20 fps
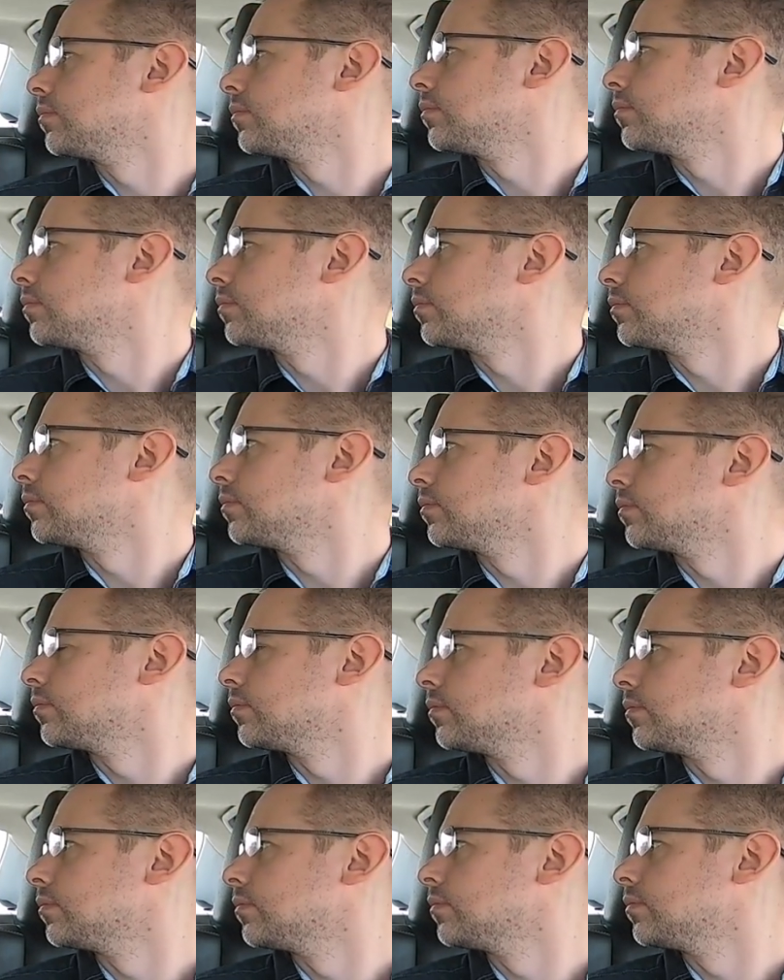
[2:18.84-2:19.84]

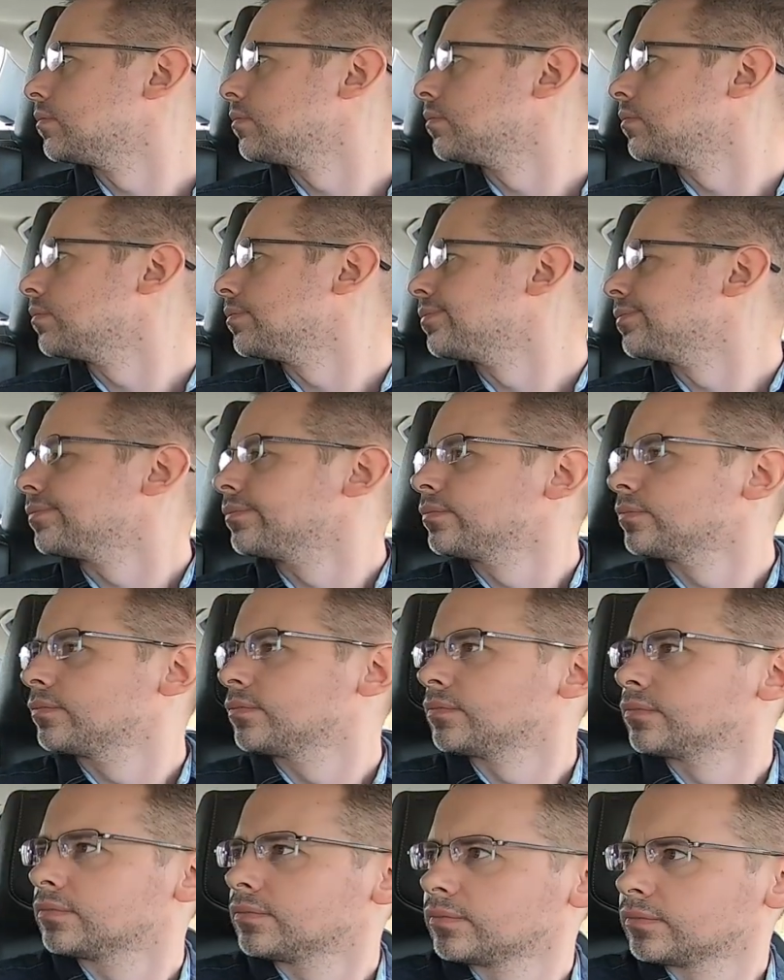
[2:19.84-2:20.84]

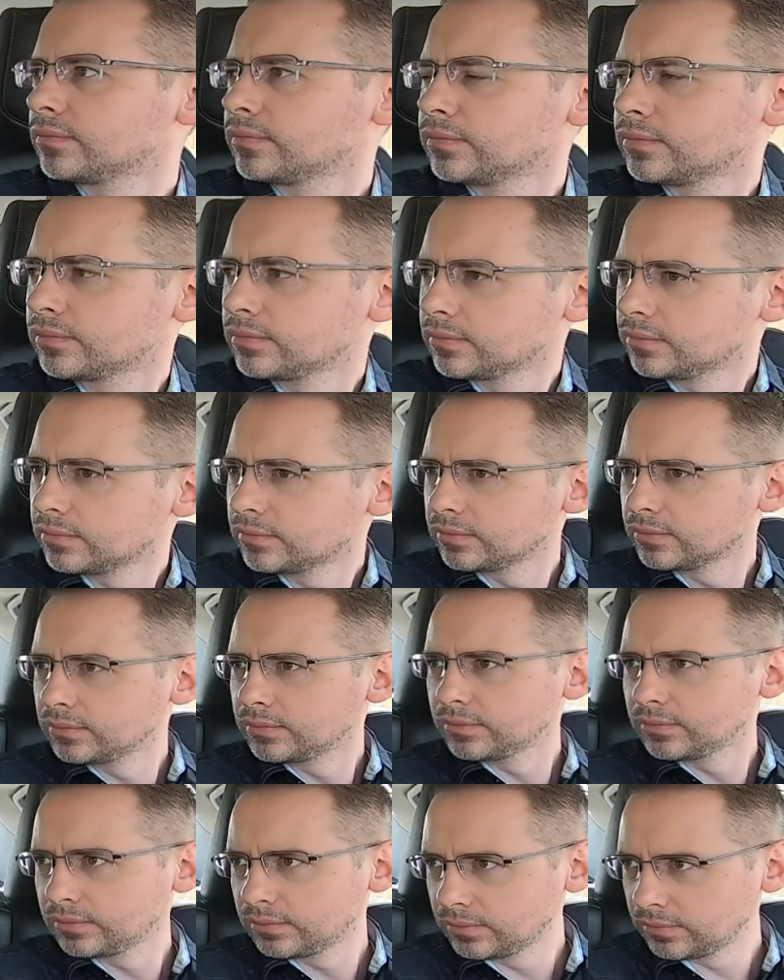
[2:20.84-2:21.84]

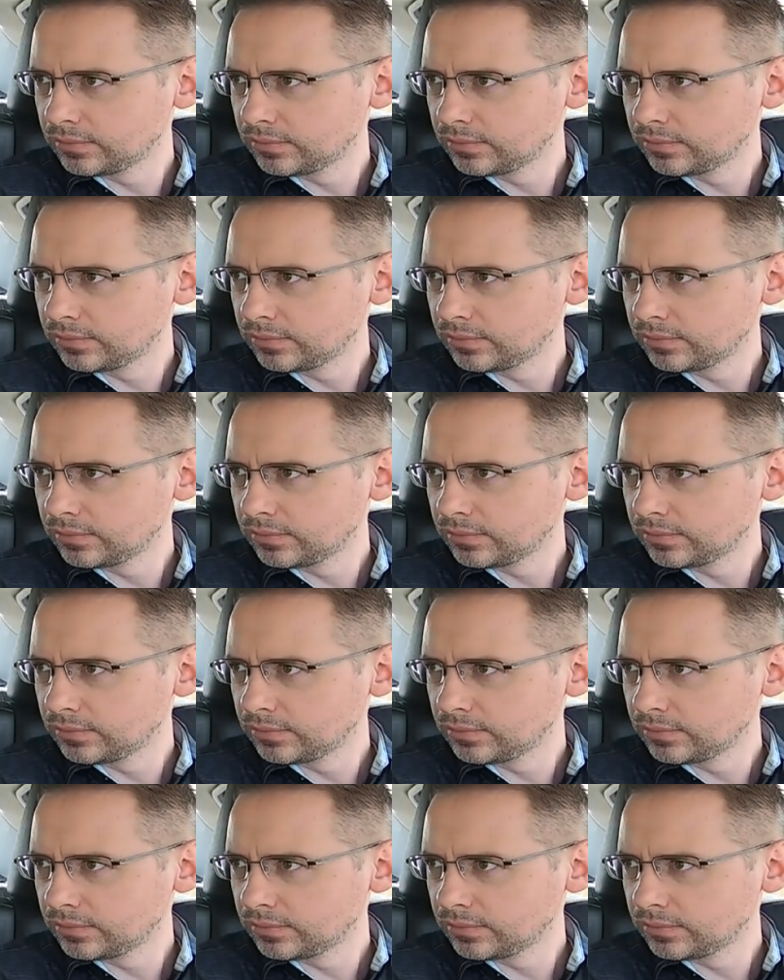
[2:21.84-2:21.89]
This person isn't speaking.